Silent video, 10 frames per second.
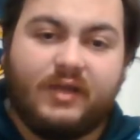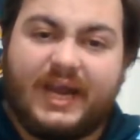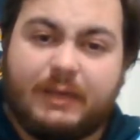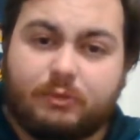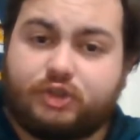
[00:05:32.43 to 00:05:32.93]

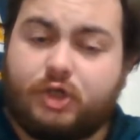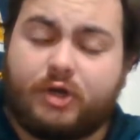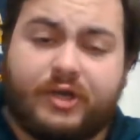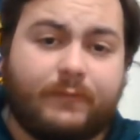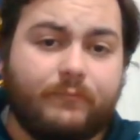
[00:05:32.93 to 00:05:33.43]
He was
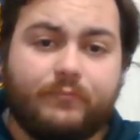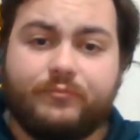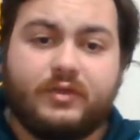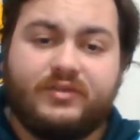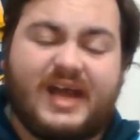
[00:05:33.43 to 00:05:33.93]
shocking.
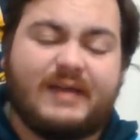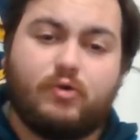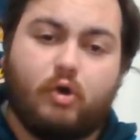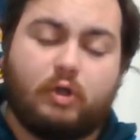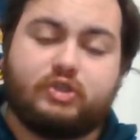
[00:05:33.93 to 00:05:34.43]
They were
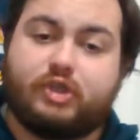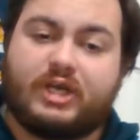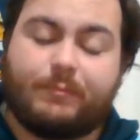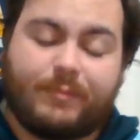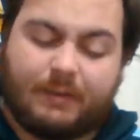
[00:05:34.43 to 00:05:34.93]
all
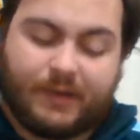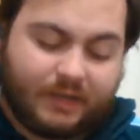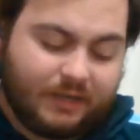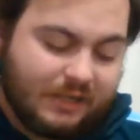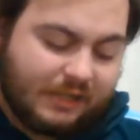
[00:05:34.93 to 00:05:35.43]
shocking,
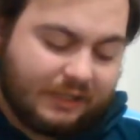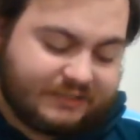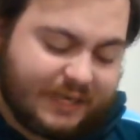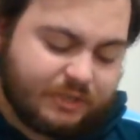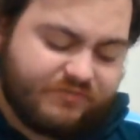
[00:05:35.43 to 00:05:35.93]
Parramatta. It's
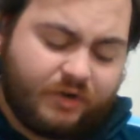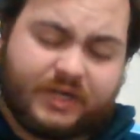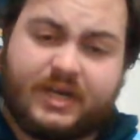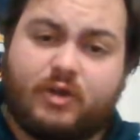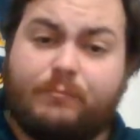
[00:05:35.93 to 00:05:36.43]
hard to
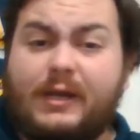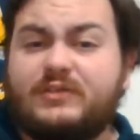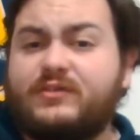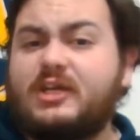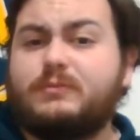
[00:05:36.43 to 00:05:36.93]
find any good players
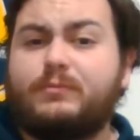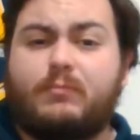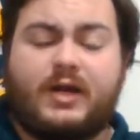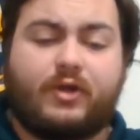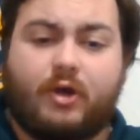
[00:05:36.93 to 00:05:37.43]
for the Eels.
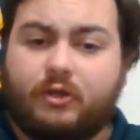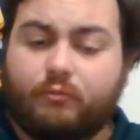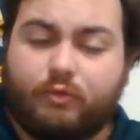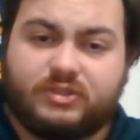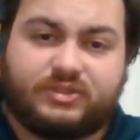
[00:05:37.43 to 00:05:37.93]
My God, the
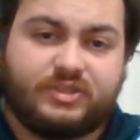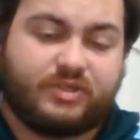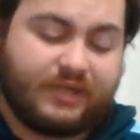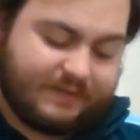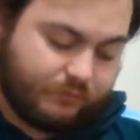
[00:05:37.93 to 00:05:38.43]
Roosters
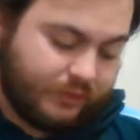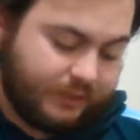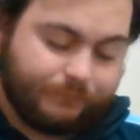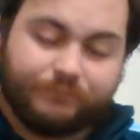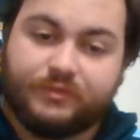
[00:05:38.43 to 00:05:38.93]
on the other
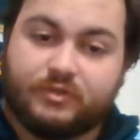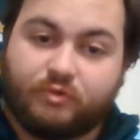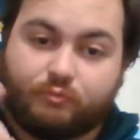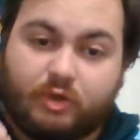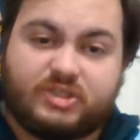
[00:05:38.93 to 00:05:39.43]
end.
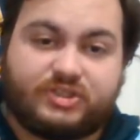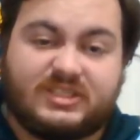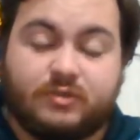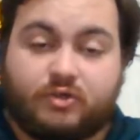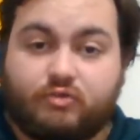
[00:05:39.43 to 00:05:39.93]
The
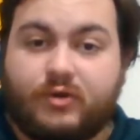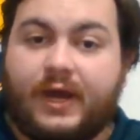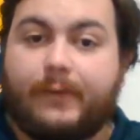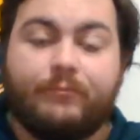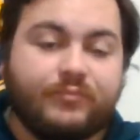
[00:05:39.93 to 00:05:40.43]
Roosters look
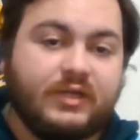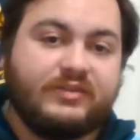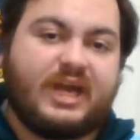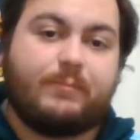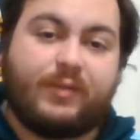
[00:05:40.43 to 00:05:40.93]
great.
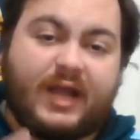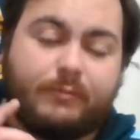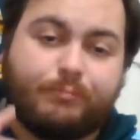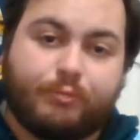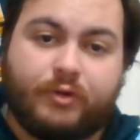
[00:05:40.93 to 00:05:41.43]
They
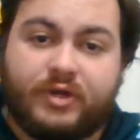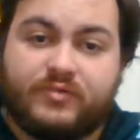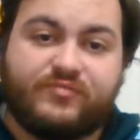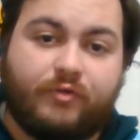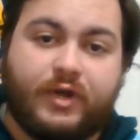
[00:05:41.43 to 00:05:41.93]
played
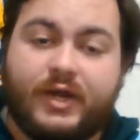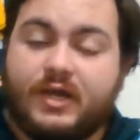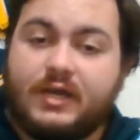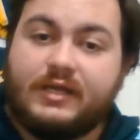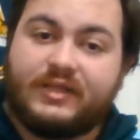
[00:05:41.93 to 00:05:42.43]
brilliant
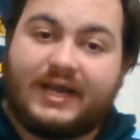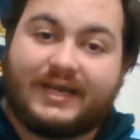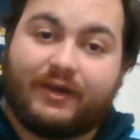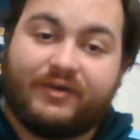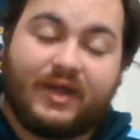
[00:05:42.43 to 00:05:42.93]
footy. They
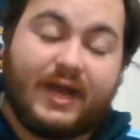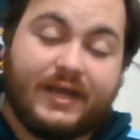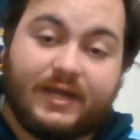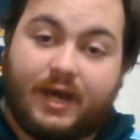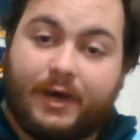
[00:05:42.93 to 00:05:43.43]
can
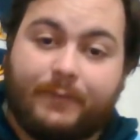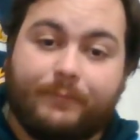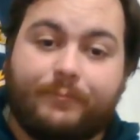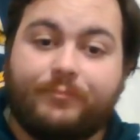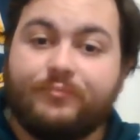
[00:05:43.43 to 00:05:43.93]
they
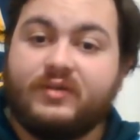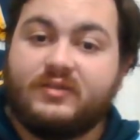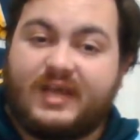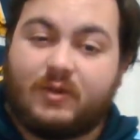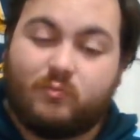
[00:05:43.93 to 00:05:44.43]
um
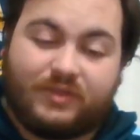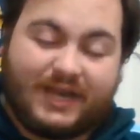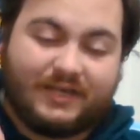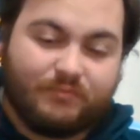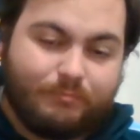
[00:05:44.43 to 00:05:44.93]
they
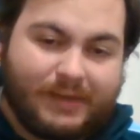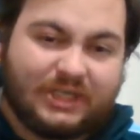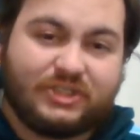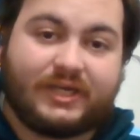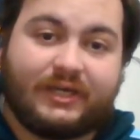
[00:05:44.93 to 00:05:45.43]
they
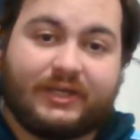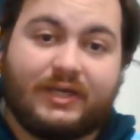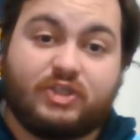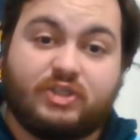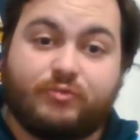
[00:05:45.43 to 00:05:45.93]
manage the
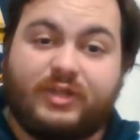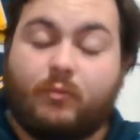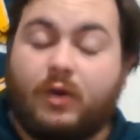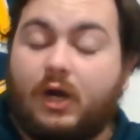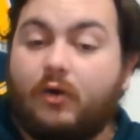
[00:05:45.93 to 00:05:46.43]
conditions really
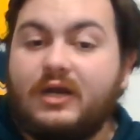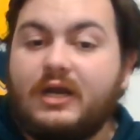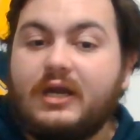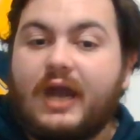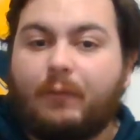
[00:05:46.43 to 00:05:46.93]
well.
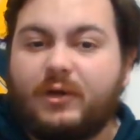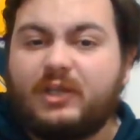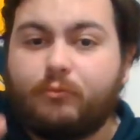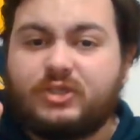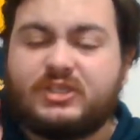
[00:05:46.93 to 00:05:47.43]
And
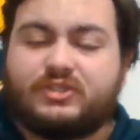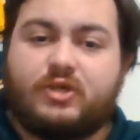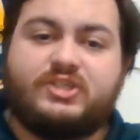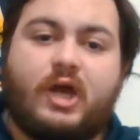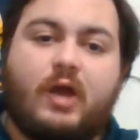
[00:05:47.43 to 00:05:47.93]
what the Roosters
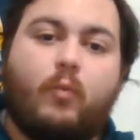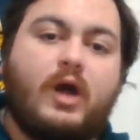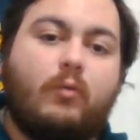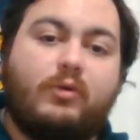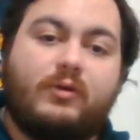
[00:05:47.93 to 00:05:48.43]
do so
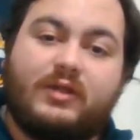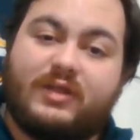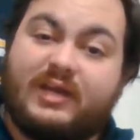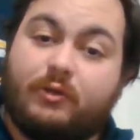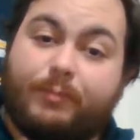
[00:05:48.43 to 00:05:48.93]
well,
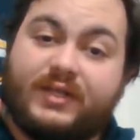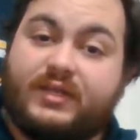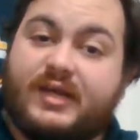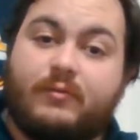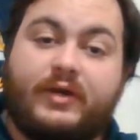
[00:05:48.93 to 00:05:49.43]
they do better
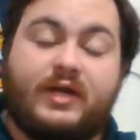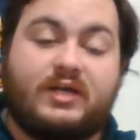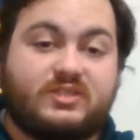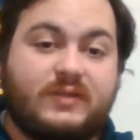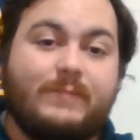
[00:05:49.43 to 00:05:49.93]
than anyone
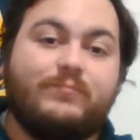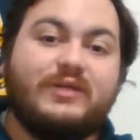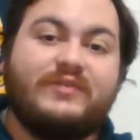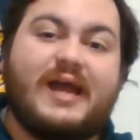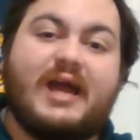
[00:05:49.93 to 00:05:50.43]
else.
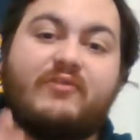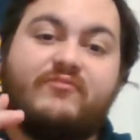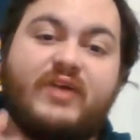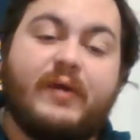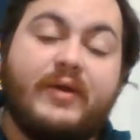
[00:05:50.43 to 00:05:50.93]
They are
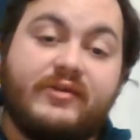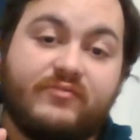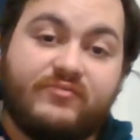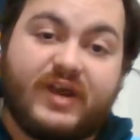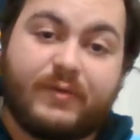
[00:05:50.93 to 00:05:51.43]
very,
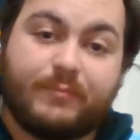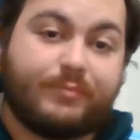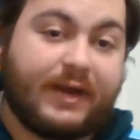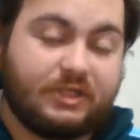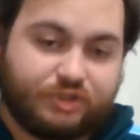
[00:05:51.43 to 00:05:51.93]
very
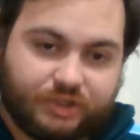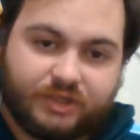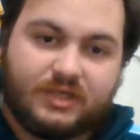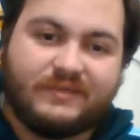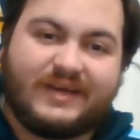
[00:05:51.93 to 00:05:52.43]
patient.
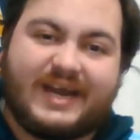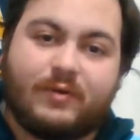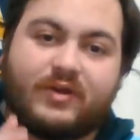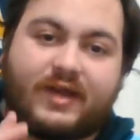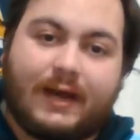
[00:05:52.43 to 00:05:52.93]
They
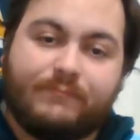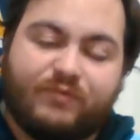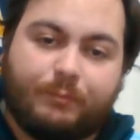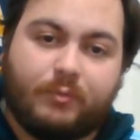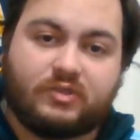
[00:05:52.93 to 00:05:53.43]
are a calm
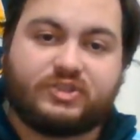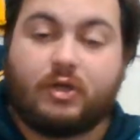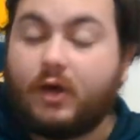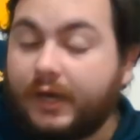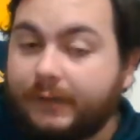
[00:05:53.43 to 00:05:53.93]
football
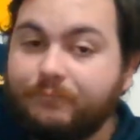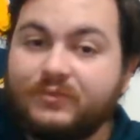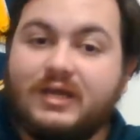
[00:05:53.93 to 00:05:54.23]
side.